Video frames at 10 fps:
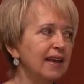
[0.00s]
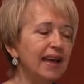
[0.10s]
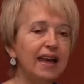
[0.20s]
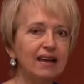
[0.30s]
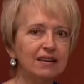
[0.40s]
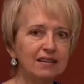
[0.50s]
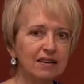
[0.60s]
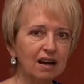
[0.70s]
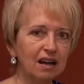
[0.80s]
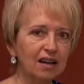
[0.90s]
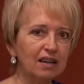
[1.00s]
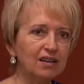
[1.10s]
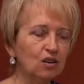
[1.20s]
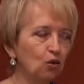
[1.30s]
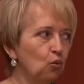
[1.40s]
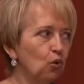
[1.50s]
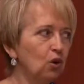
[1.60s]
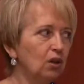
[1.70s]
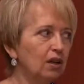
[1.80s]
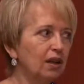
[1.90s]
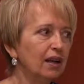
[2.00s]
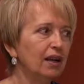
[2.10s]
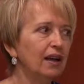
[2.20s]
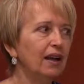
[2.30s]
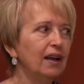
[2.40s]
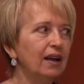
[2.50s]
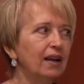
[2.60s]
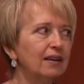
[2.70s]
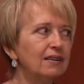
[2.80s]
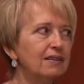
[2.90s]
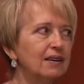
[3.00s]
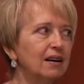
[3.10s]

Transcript: hand-dyed wool, and